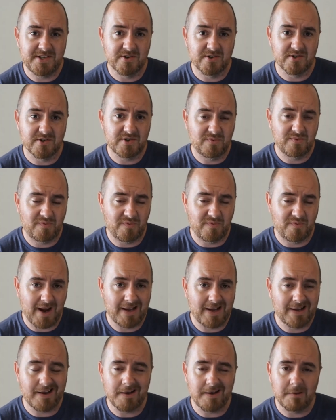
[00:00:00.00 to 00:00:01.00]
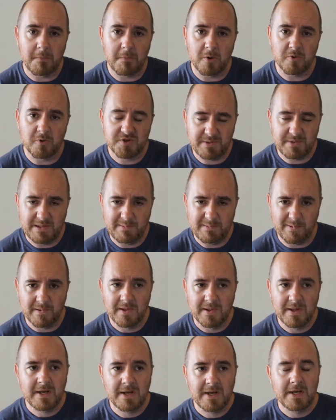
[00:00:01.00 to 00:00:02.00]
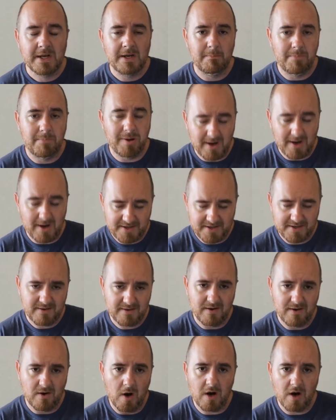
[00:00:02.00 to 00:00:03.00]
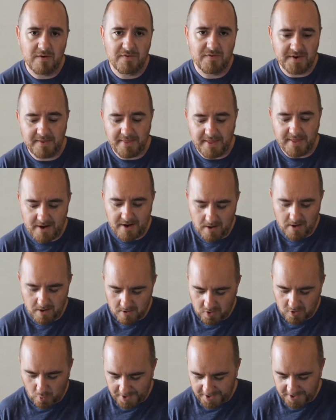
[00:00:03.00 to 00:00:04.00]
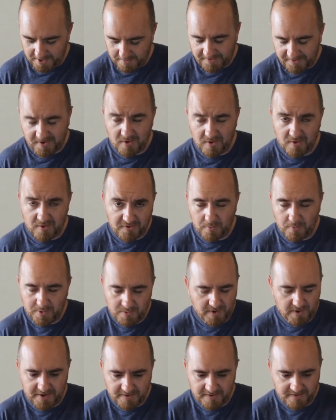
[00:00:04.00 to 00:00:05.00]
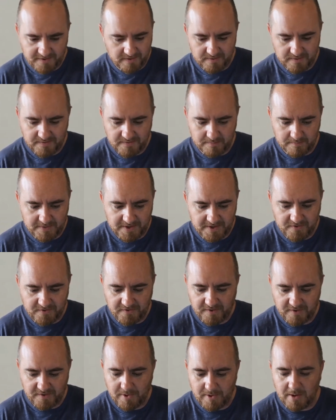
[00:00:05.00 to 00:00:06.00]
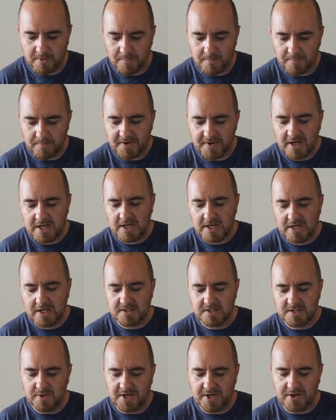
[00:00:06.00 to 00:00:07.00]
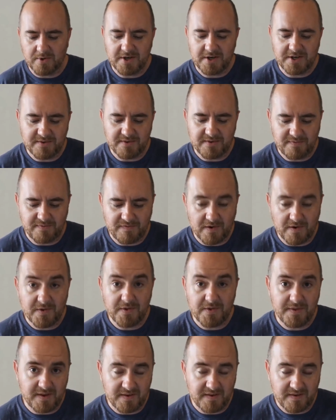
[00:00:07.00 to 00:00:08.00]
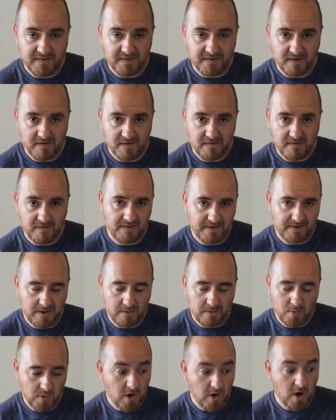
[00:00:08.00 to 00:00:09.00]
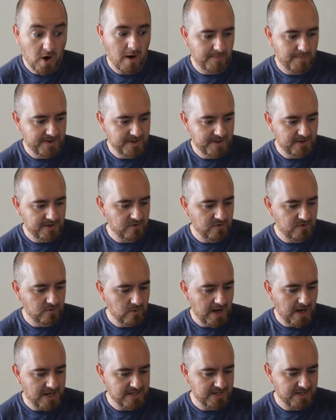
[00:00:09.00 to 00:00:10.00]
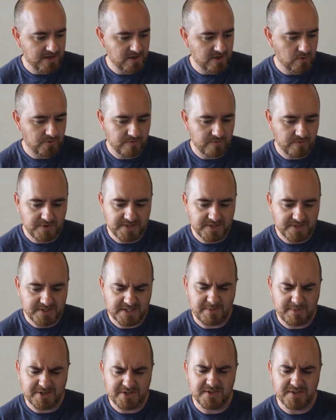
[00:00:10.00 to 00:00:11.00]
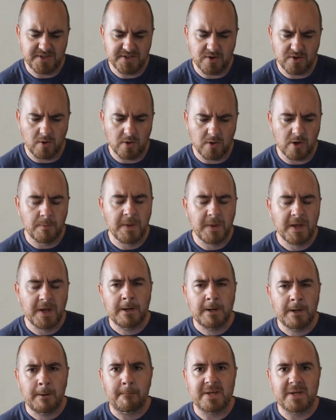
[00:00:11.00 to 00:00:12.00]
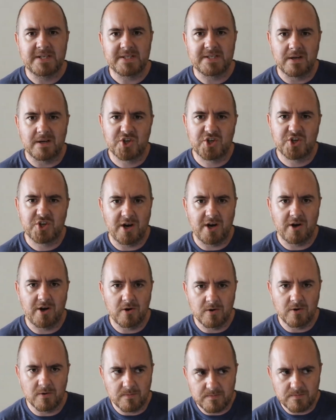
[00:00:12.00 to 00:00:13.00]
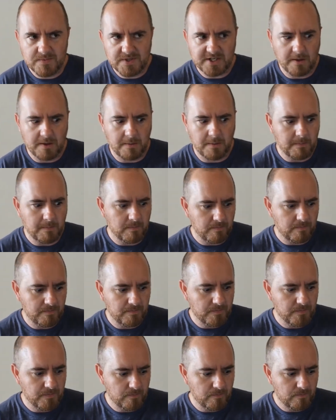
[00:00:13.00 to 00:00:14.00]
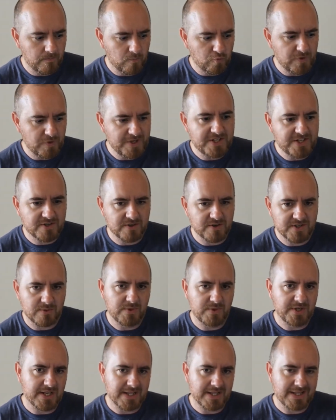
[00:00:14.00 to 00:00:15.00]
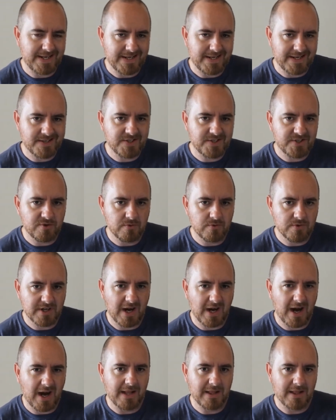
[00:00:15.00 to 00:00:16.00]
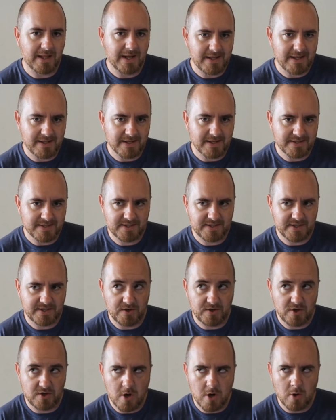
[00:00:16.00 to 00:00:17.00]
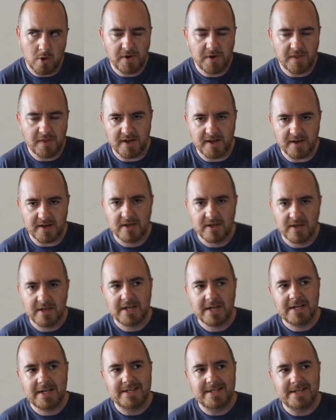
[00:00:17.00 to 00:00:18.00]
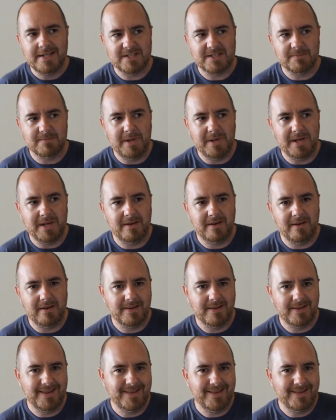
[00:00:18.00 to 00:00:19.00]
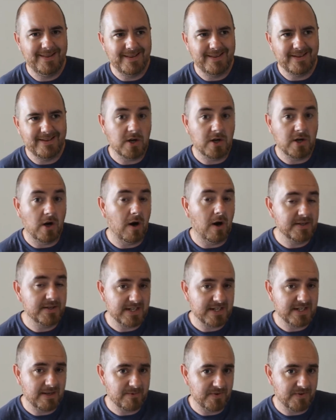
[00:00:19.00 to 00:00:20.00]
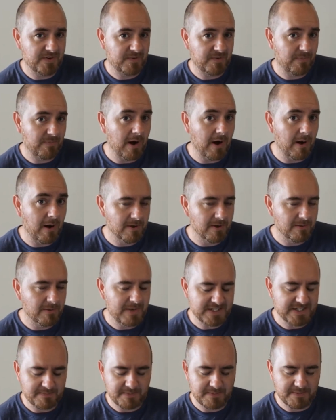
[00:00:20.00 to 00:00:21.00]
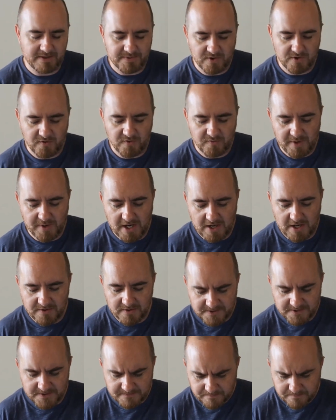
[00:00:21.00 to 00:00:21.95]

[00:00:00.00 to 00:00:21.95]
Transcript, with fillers: to find in most people, but often they are quite obscure, so we run into some interesting problems. So in order to further this discussion, as I will commonly do as I go through these, especially solo, is I'll share some research that we can lean into to highlight this, to note that it's been, this concept or this problem has been observed by others,